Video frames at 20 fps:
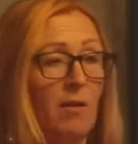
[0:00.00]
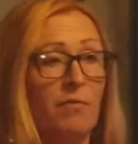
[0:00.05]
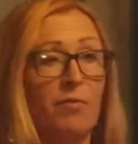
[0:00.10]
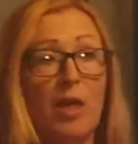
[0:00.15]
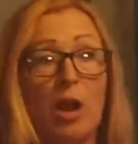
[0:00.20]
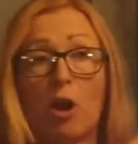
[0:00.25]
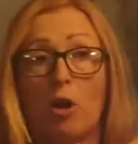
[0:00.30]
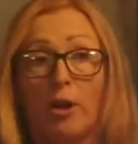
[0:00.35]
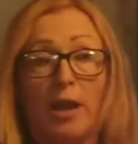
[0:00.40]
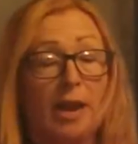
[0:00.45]

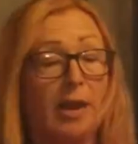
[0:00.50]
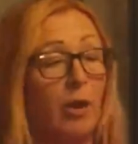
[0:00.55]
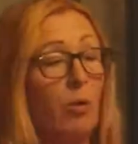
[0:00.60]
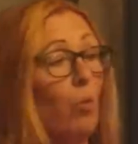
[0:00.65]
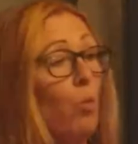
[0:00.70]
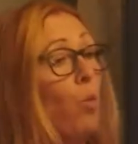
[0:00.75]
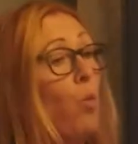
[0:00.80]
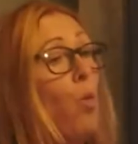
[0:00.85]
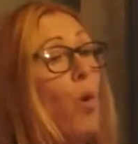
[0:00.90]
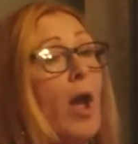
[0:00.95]
they are
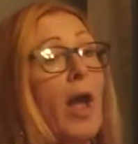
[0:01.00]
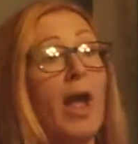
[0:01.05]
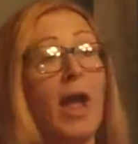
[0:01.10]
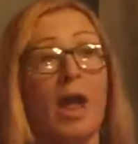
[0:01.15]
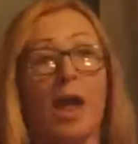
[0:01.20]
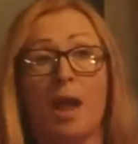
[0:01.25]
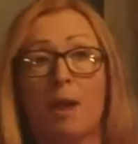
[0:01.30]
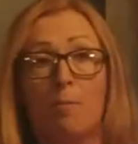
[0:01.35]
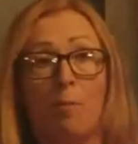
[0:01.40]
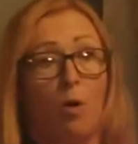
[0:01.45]
getting
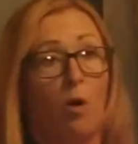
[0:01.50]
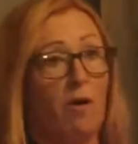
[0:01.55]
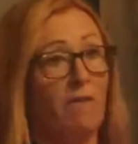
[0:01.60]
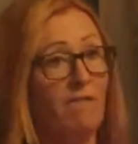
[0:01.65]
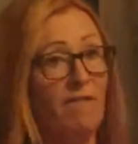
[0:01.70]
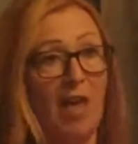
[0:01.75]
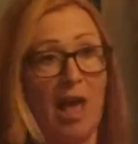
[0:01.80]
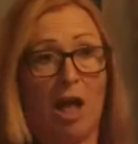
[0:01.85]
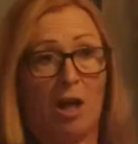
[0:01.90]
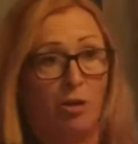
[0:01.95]
way more
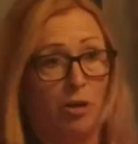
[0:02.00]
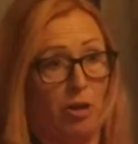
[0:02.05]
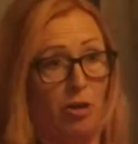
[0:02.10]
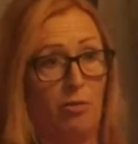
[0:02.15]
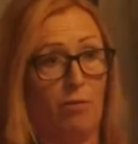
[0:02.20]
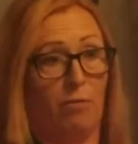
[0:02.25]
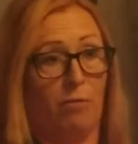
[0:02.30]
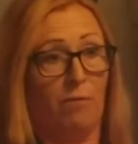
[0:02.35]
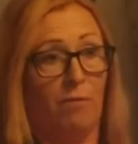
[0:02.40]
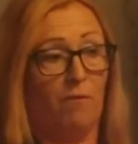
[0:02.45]

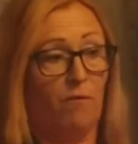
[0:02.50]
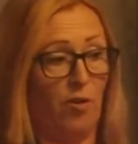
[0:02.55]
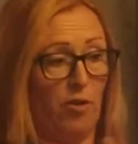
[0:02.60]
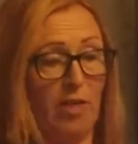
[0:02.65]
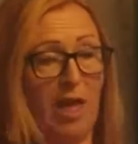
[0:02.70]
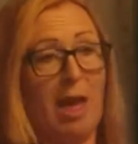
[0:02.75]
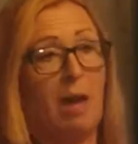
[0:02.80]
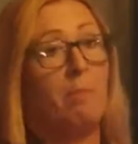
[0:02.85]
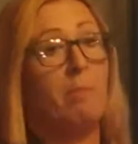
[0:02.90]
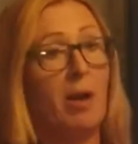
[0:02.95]
value for
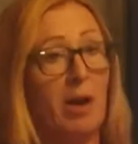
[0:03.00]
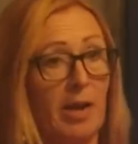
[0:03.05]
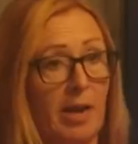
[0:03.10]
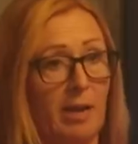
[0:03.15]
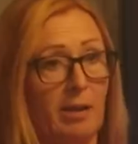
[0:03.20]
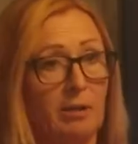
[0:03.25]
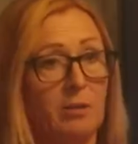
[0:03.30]
that money.